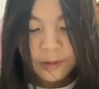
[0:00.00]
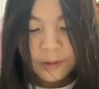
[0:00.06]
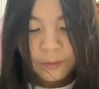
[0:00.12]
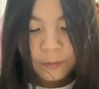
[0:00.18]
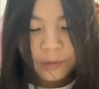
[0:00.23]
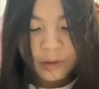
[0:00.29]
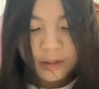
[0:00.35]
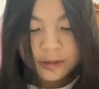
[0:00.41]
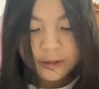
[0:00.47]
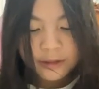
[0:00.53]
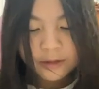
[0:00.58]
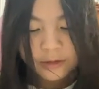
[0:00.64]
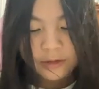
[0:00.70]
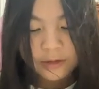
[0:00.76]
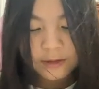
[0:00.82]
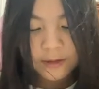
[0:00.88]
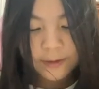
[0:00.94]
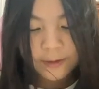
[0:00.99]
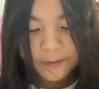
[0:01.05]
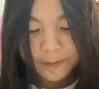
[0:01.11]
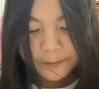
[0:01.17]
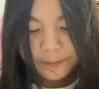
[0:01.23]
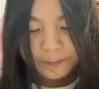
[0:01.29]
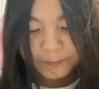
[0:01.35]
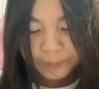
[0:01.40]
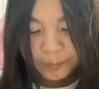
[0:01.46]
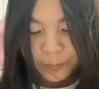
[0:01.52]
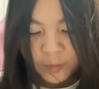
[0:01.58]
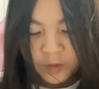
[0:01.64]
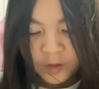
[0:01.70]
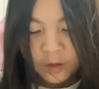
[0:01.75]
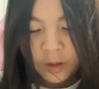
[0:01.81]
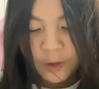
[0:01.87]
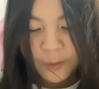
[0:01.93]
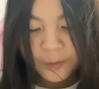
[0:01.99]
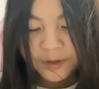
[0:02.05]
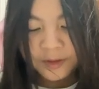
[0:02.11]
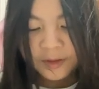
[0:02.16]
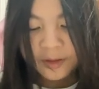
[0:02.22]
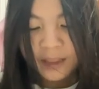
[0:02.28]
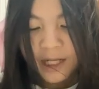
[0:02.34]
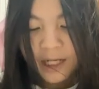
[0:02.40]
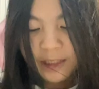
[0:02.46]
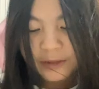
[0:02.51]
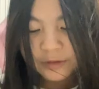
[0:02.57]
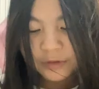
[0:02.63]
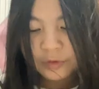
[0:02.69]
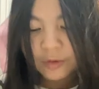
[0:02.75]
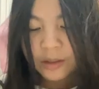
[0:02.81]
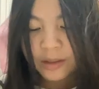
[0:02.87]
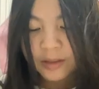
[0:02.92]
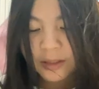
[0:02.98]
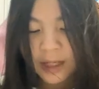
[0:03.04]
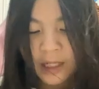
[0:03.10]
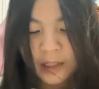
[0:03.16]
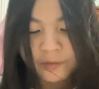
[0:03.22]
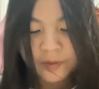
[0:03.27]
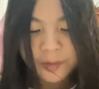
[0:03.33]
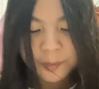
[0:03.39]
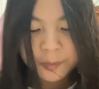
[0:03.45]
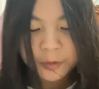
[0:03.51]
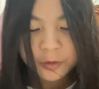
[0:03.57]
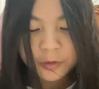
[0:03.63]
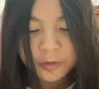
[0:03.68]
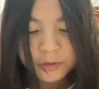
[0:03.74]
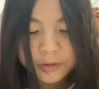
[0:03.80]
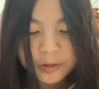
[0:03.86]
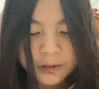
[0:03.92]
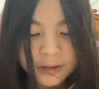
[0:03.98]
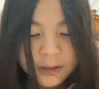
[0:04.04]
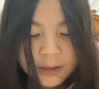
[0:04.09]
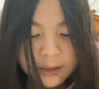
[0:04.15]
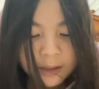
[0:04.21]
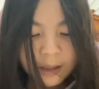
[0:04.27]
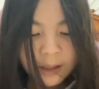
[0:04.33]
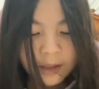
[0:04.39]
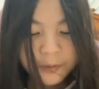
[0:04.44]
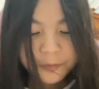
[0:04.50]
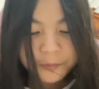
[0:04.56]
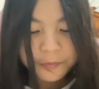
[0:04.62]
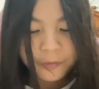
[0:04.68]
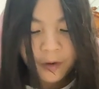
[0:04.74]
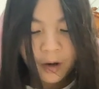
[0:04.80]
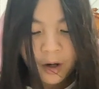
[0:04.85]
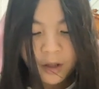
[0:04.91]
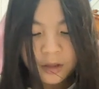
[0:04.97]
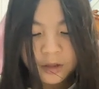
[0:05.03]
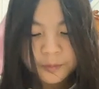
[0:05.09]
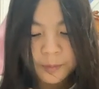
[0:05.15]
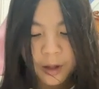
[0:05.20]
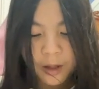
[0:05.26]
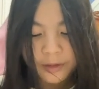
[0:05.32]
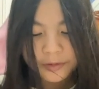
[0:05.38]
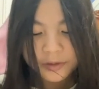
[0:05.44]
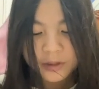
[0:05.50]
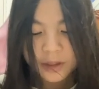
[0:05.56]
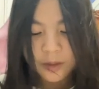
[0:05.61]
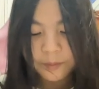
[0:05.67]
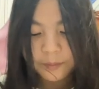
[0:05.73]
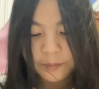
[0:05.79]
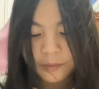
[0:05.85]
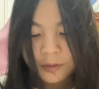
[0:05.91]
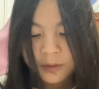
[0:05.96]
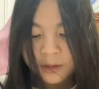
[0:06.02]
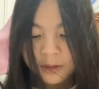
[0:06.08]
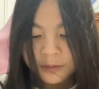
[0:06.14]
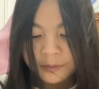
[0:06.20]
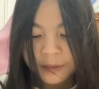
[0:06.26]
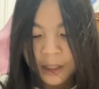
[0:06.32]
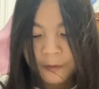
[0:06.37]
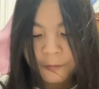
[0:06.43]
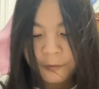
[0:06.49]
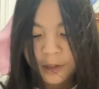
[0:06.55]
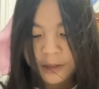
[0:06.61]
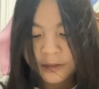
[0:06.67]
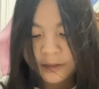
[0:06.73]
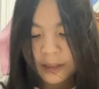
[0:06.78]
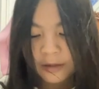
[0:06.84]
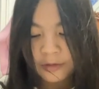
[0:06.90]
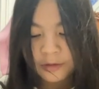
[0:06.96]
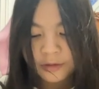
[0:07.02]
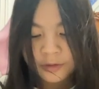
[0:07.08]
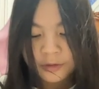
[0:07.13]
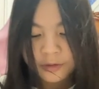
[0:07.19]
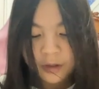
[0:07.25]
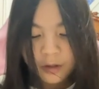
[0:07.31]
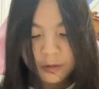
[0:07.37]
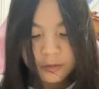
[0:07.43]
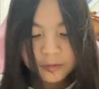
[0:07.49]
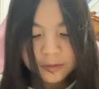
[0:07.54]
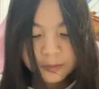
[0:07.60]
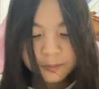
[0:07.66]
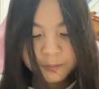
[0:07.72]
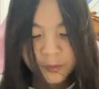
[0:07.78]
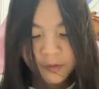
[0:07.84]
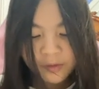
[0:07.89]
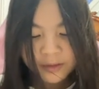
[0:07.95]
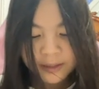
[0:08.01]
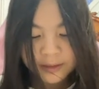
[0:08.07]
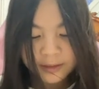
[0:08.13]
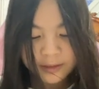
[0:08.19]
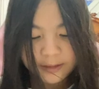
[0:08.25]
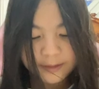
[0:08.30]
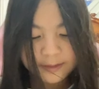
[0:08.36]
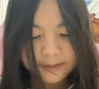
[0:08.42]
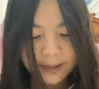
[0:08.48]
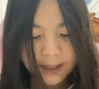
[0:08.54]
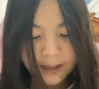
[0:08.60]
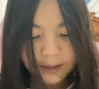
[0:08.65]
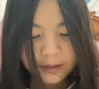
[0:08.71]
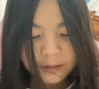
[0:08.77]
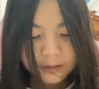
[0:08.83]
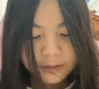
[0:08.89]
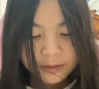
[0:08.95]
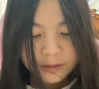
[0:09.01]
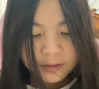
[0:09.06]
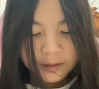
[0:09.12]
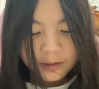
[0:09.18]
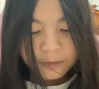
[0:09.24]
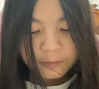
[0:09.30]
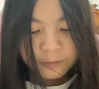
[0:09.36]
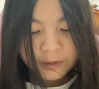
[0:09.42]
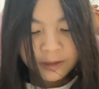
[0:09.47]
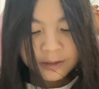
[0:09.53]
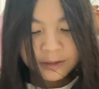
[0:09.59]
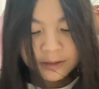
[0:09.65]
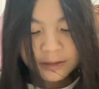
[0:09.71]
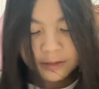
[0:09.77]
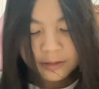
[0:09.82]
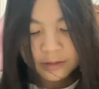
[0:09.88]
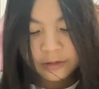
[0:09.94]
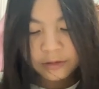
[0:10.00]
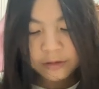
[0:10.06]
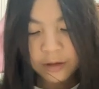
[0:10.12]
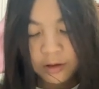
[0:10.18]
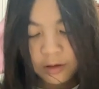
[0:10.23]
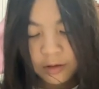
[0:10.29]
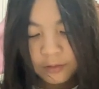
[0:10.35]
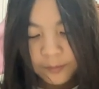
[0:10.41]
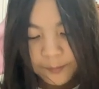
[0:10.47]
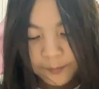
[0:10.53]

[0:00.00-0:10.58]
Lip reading: Vincenzo opened a trunk and removed a false bottom. That was Leonardo's Mona Lisa. Vincenzo